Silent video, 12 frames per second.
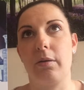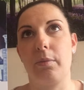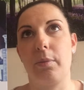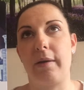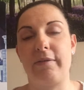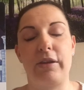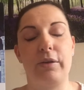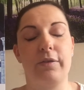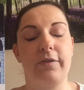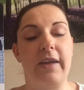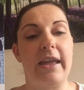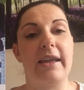whether your
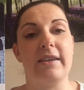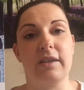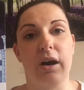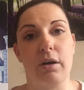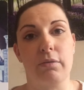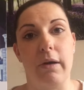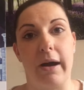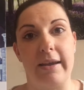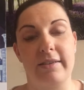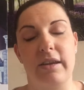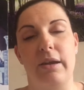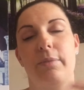fears are
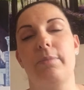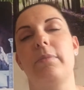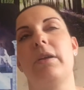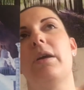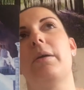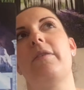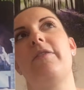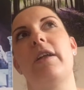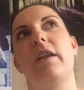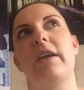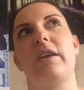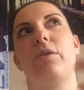right. So, you know, I
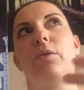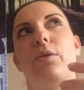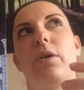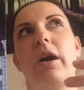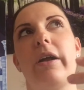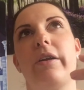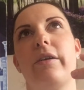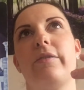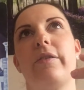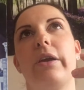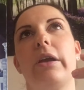feel like you're kind of,